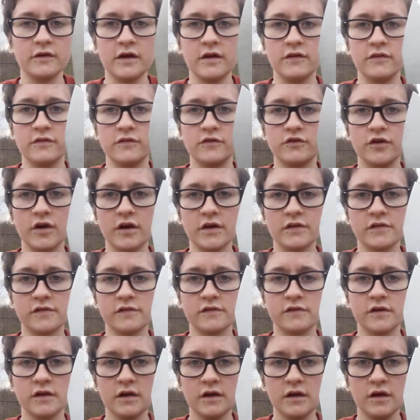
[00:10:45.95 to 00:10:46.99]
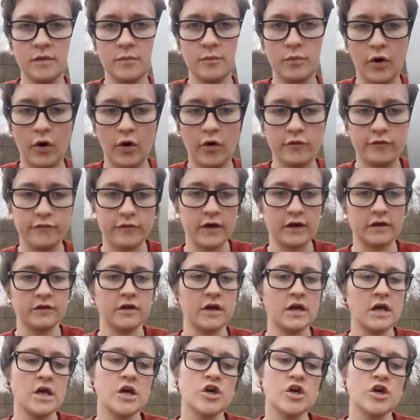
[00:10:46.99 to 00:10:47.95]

It's just perfect.